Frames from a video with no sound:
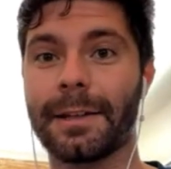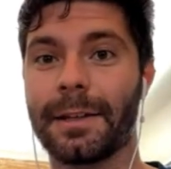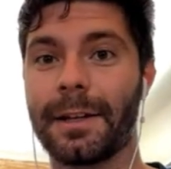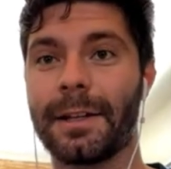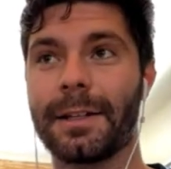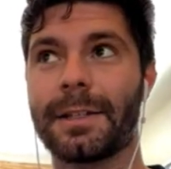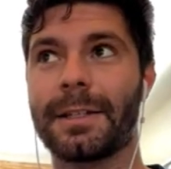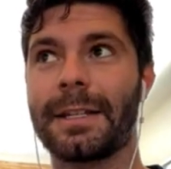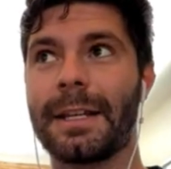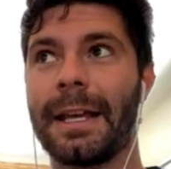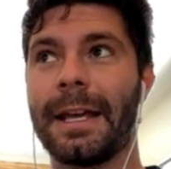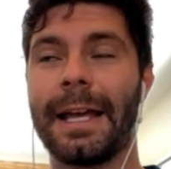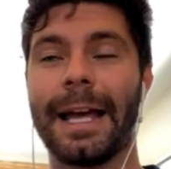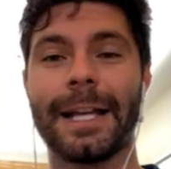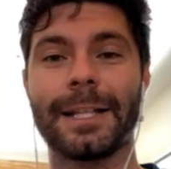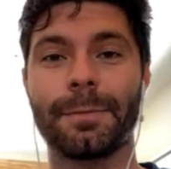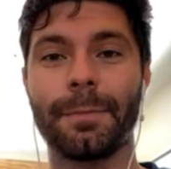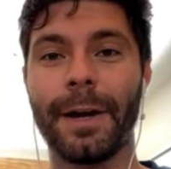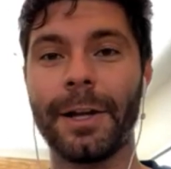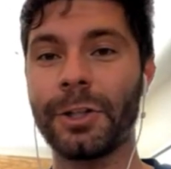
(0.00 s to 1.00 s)
because
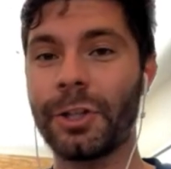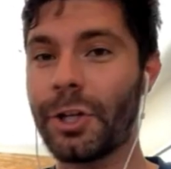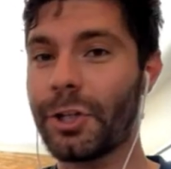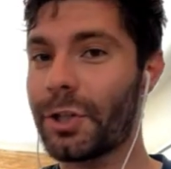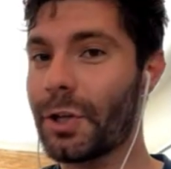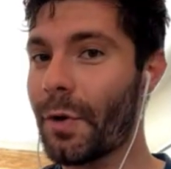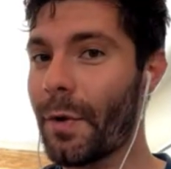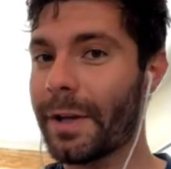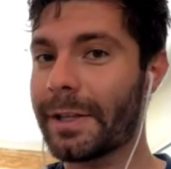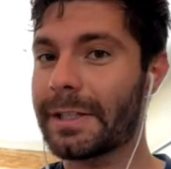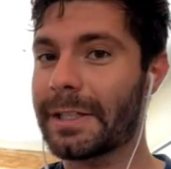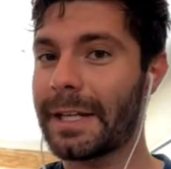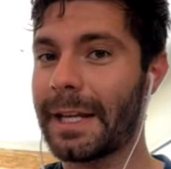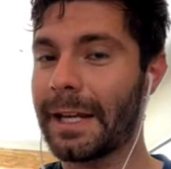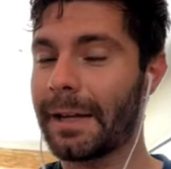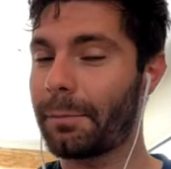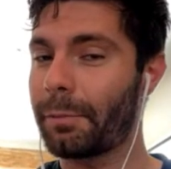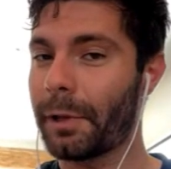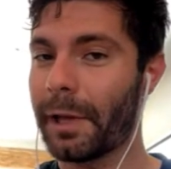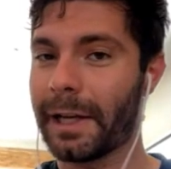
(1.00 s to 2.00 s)
as much as
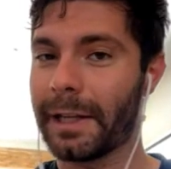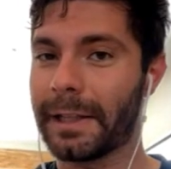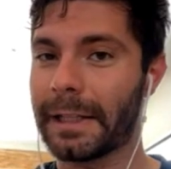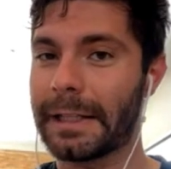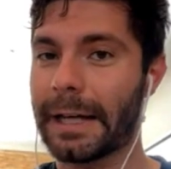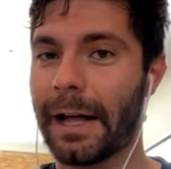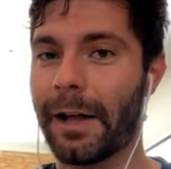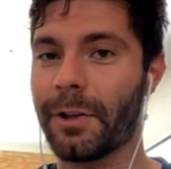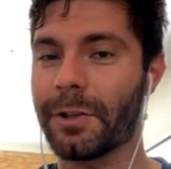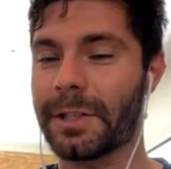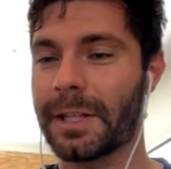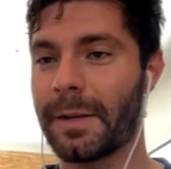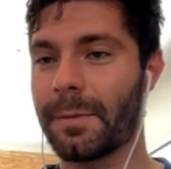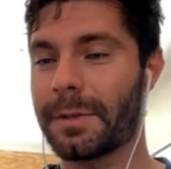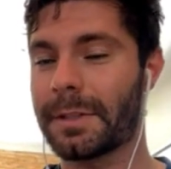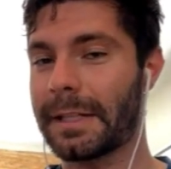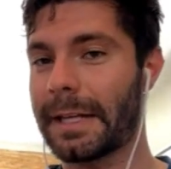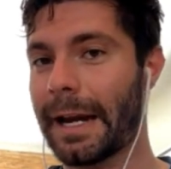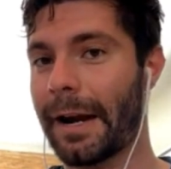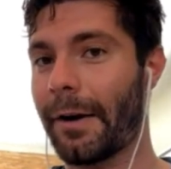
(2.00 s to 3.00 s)
USC playing the Coliseum
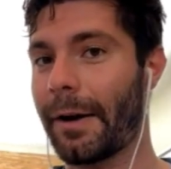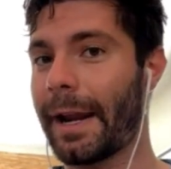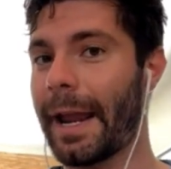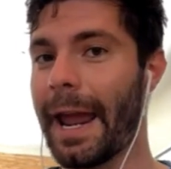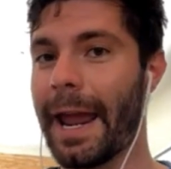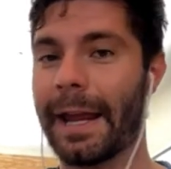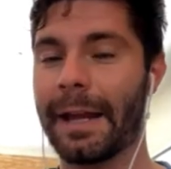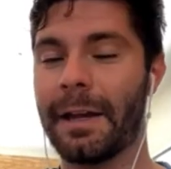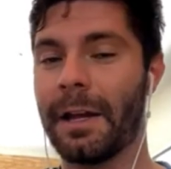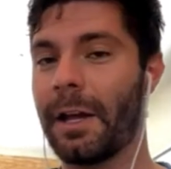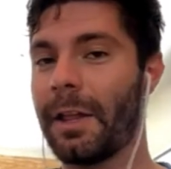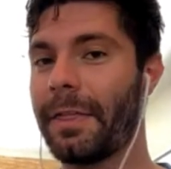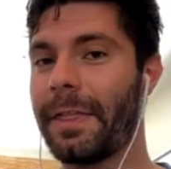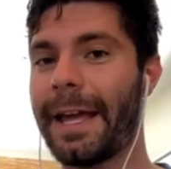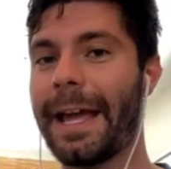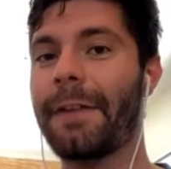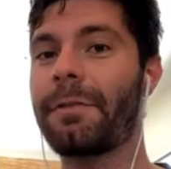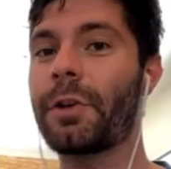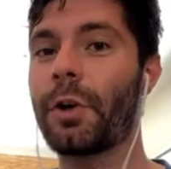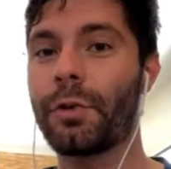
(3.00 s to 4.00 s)
scary, hey, they
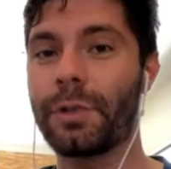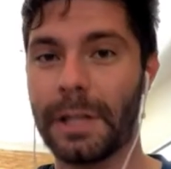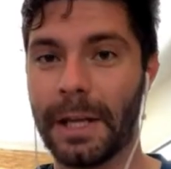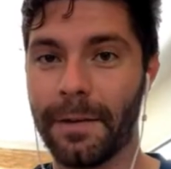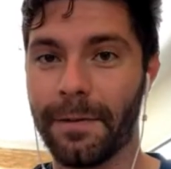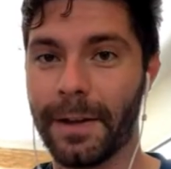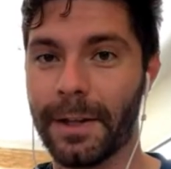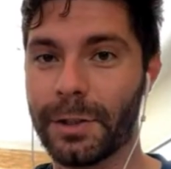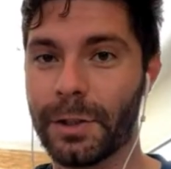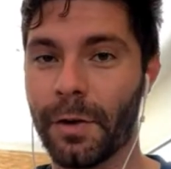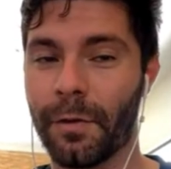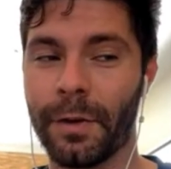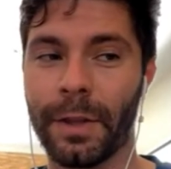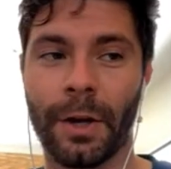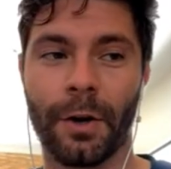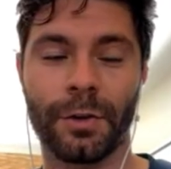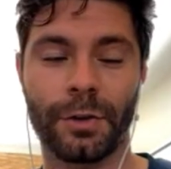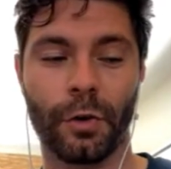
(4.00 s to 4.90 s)
have no defense over there.